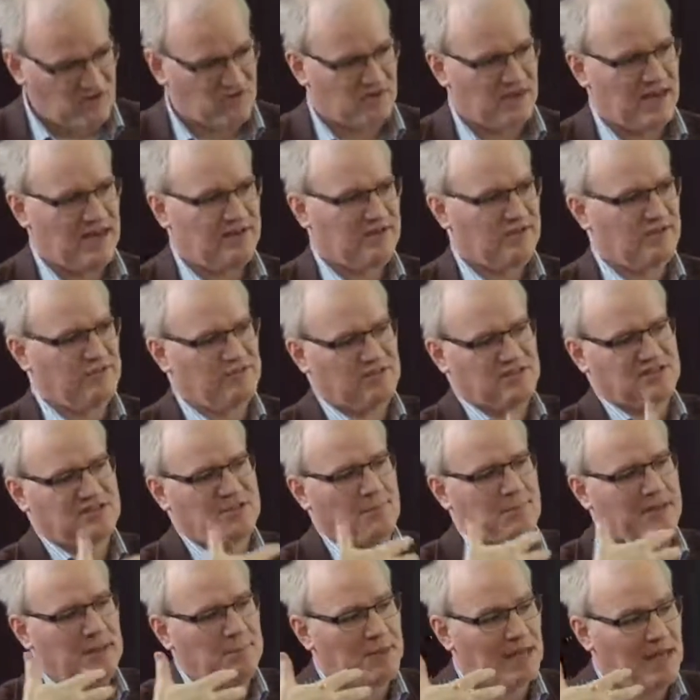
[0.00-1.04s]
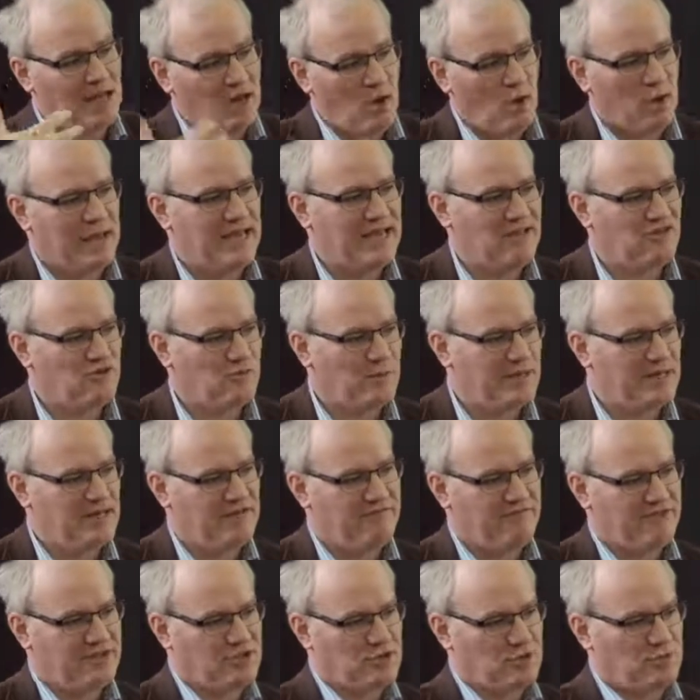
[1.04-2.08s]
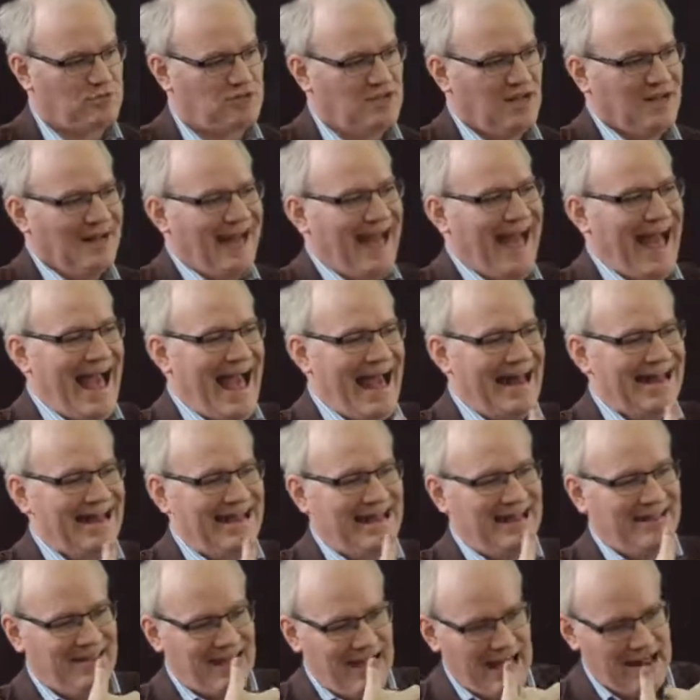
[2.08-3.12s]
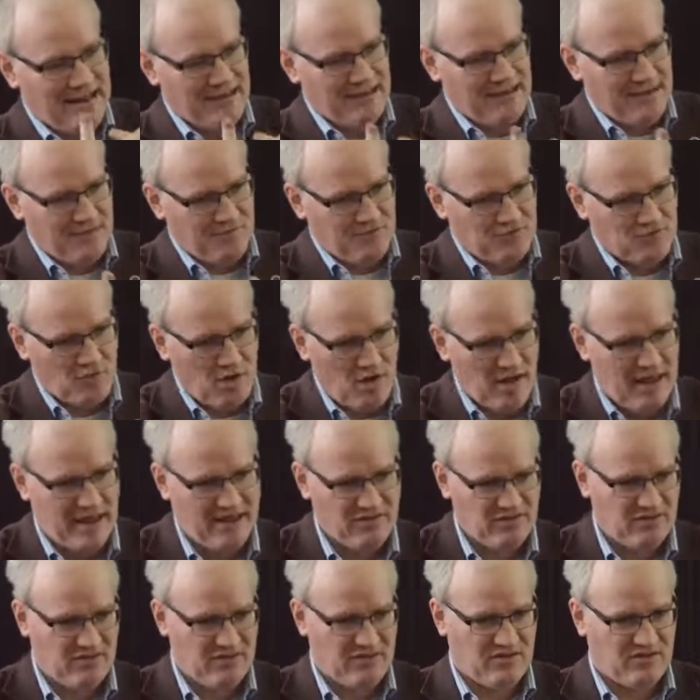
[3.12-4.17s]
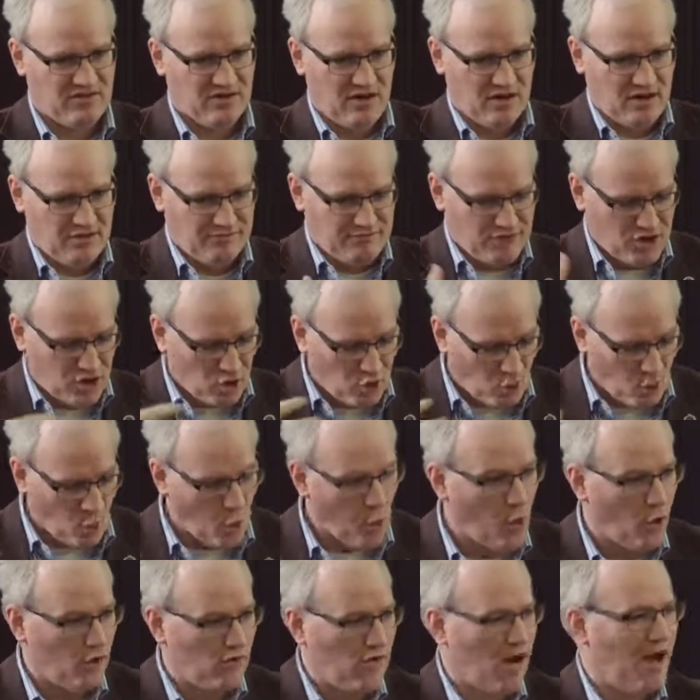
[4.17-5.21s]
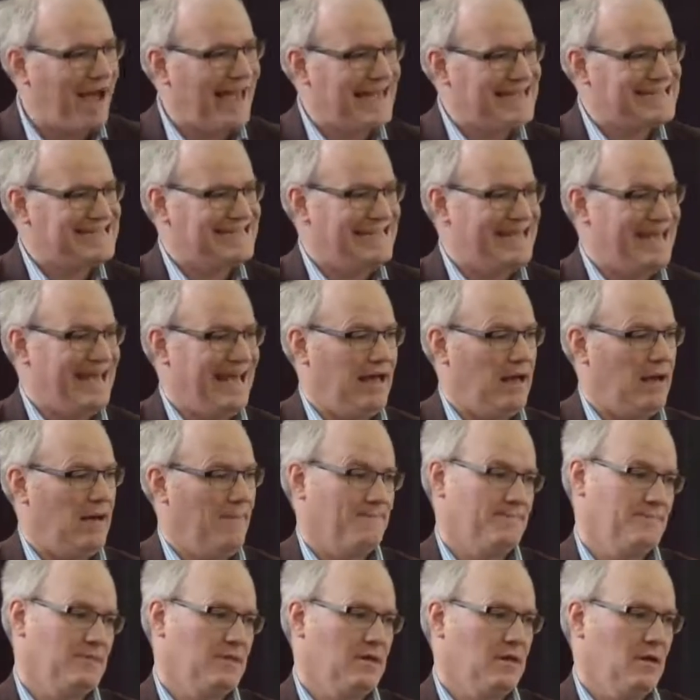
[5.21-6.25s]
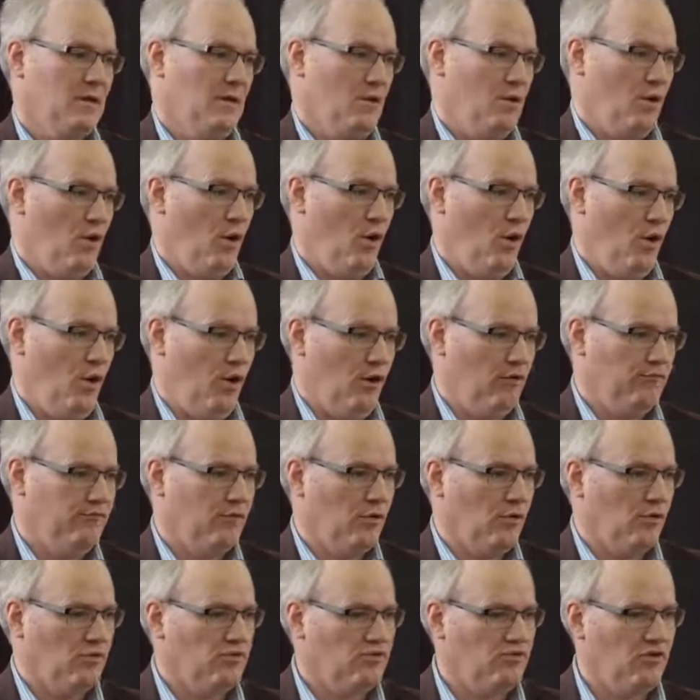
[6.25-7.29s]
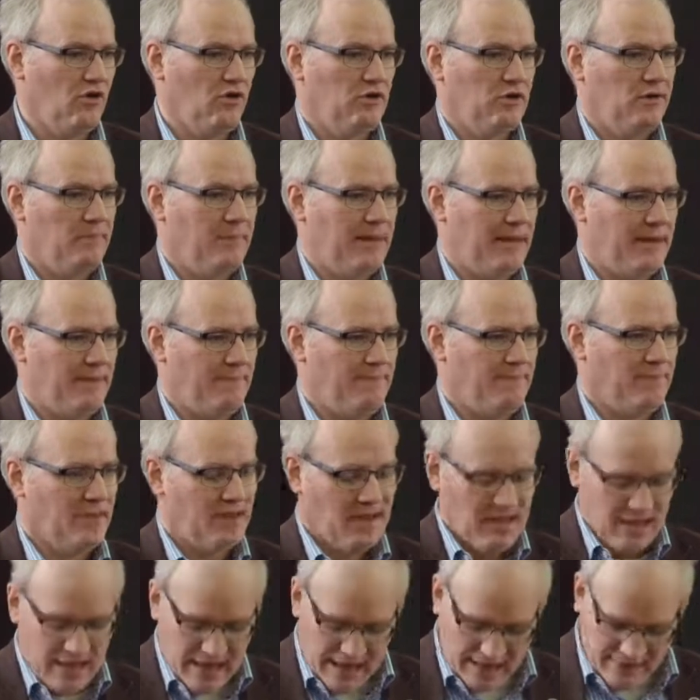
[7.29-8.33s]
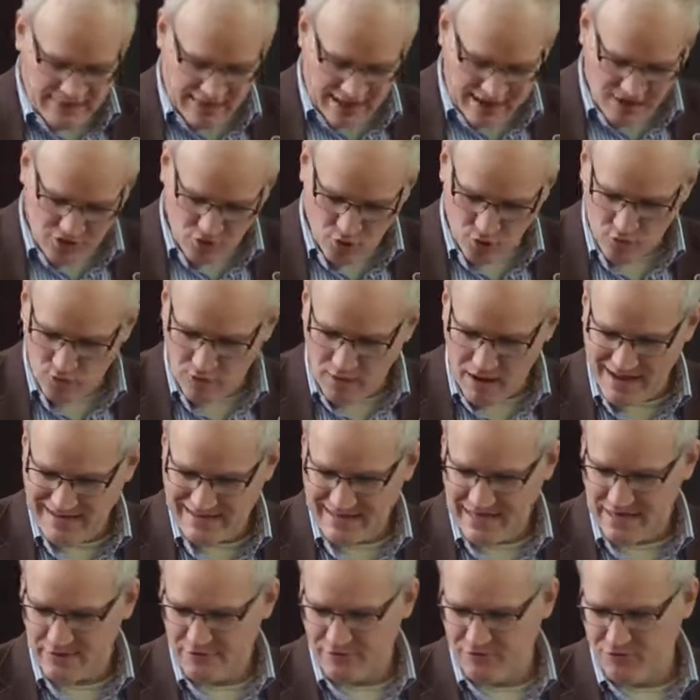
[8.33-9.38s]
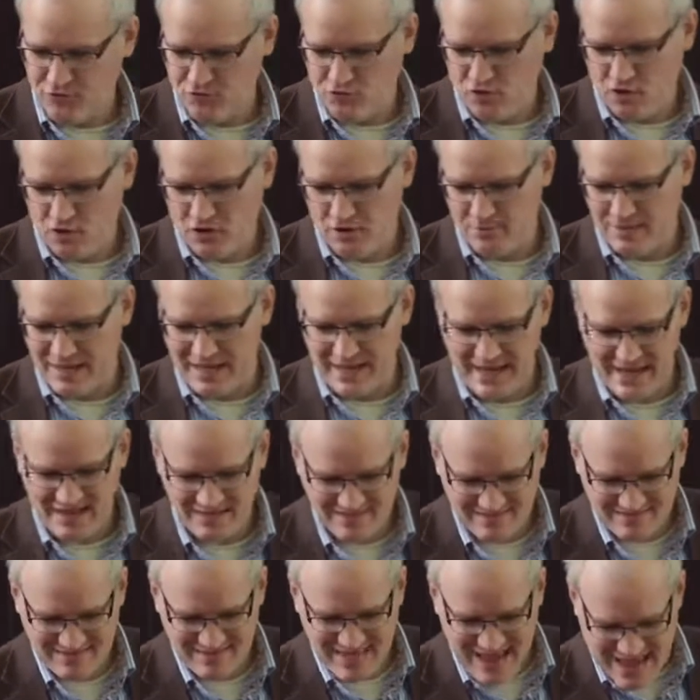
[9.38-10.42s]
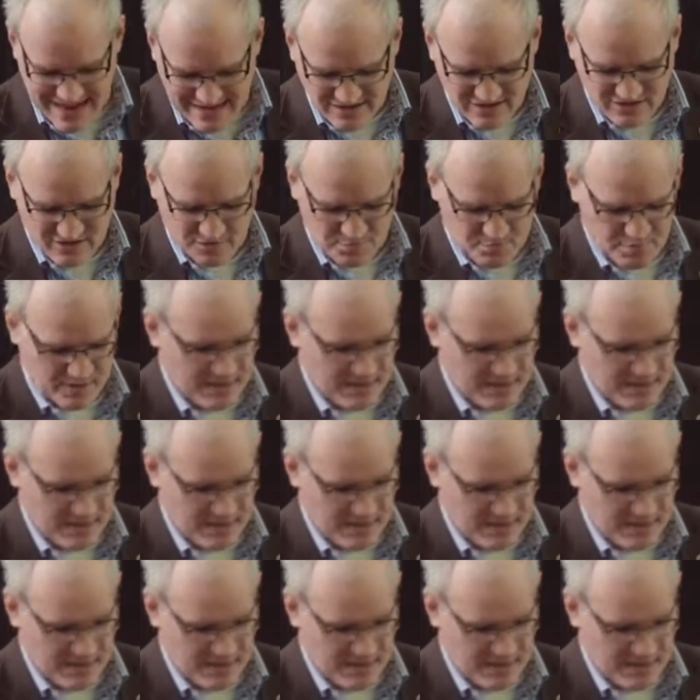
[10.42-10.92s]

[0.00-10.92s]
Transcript: conceived of as something belonging to individuals, and it then gives rise to this kind of core idea of autonomy. And that core idea of autonomy is then to